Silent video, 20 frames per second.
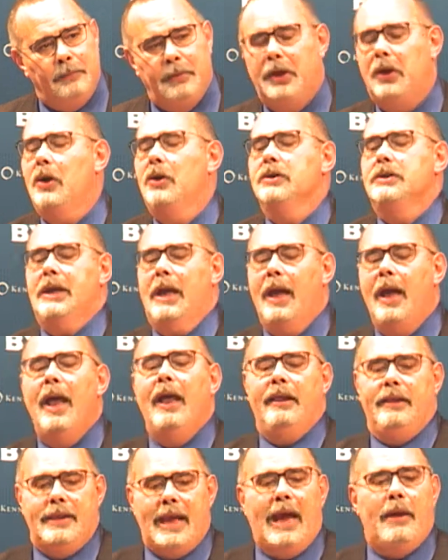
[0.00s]
because
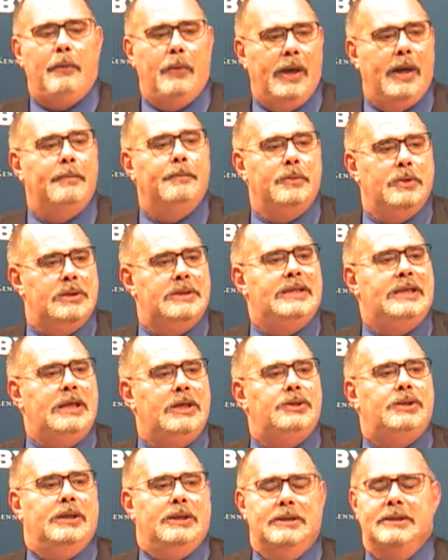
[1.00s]
they were
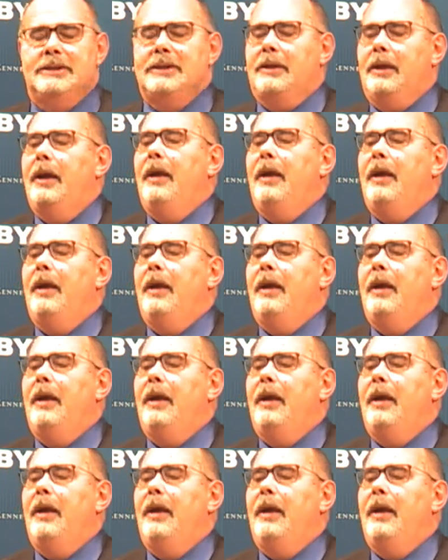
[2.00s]
musicians.